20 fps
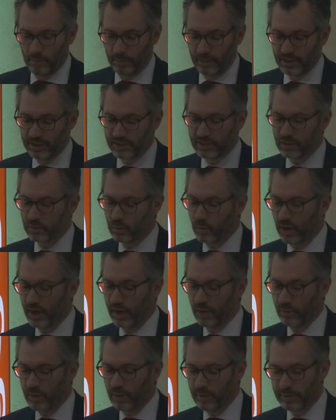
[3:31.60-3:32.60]
But this is
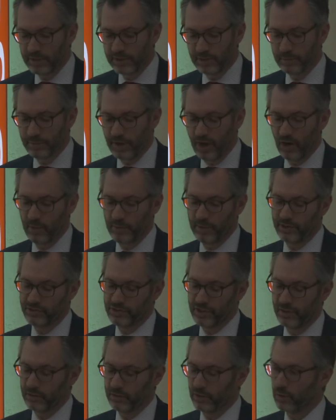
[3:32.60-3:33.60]
why women's empowerment
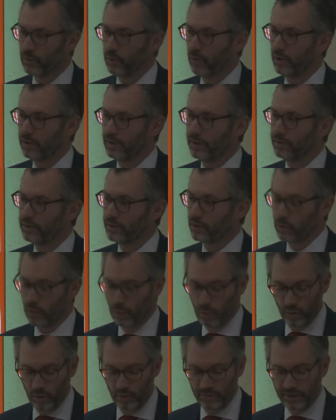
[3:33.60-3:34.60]
and gender equality are at the
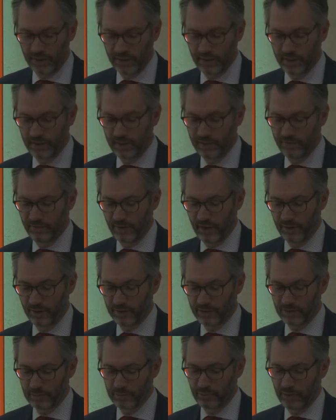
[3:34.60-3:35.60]
core of Canadian
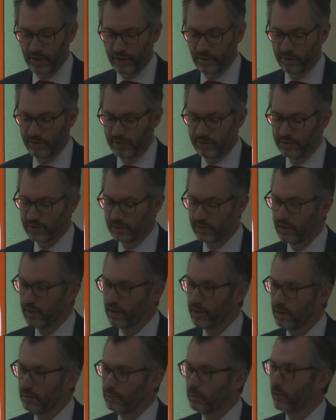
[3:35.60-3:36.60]
values and priorities,
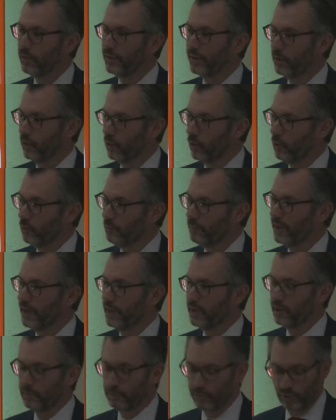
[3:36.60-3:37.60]
both at home
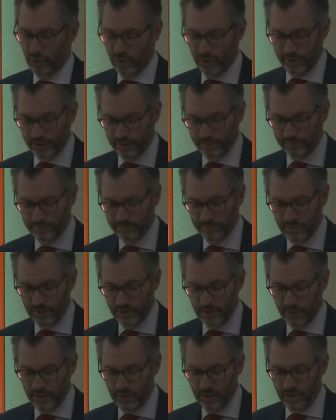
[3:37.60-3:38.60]
and abroad.
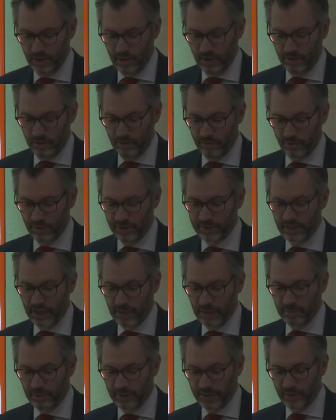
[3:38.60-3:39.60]
For
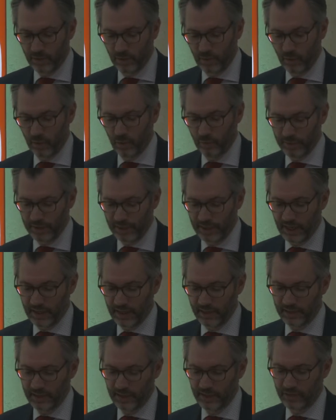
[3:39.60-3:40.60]
example, at home in
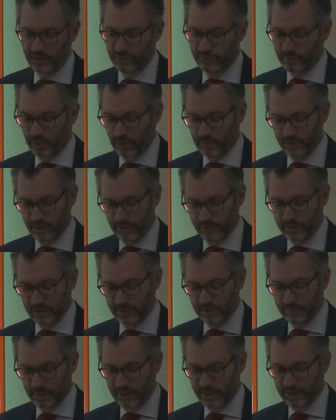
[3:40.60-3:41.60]
Canada, and you've probably heard
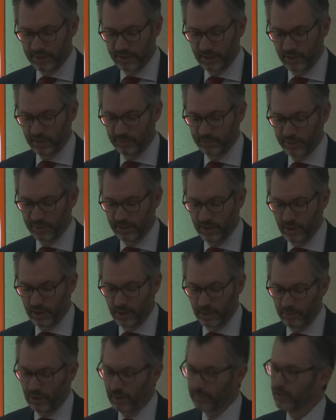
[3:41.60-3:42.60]
this many times,
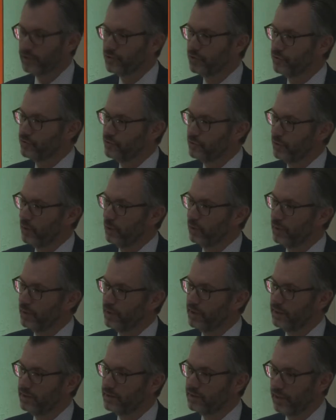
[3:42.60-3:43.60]
Prime Minister Trudeau
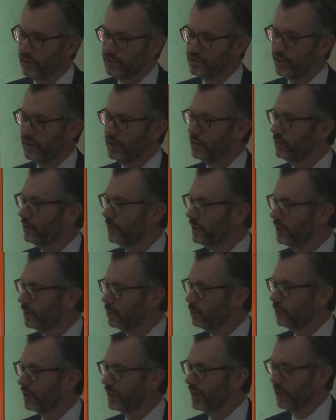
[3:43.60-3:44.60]
leads a gender
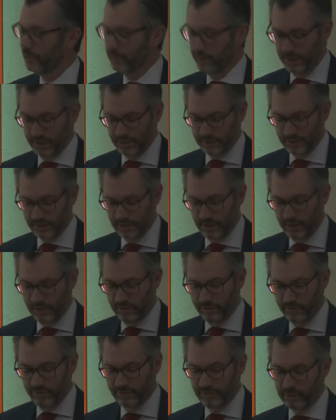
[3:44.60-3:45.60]
equal cabinet,
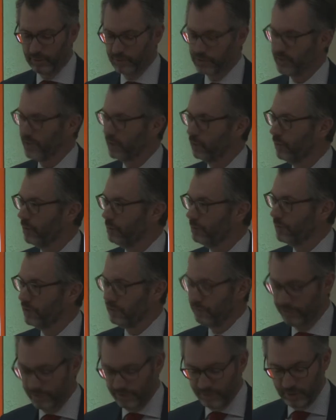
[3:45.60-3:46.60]
50%
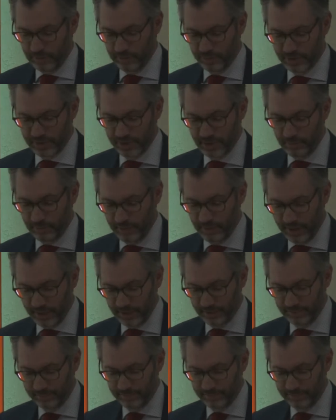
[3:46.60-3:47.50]
women, 50% men.